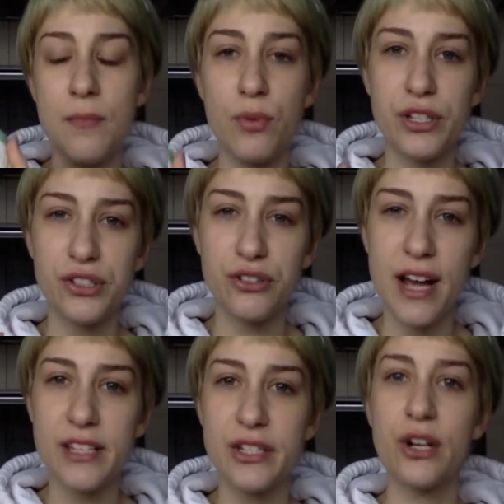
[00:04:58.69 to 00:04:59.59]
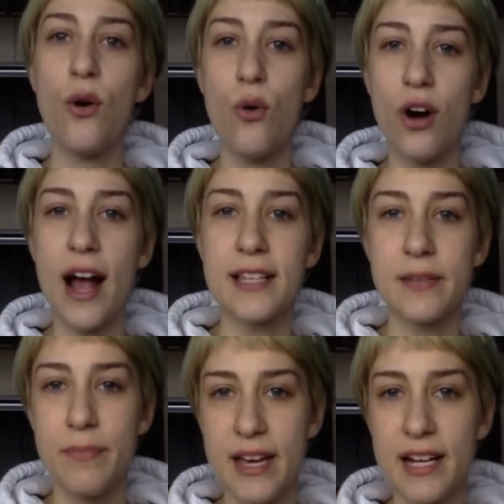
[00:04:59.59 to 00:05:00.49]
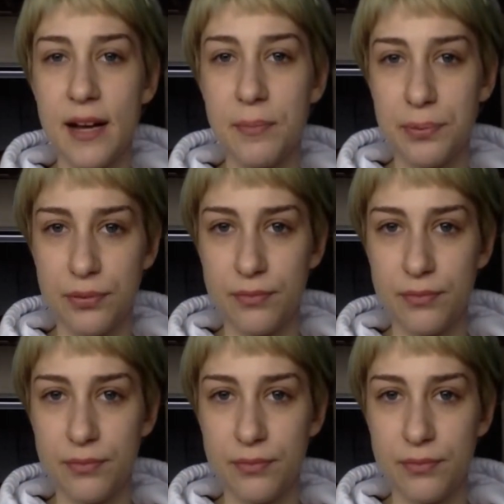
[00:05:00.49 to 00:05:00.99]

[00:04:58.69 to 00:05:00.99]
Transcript: a moisturizer or as a makeup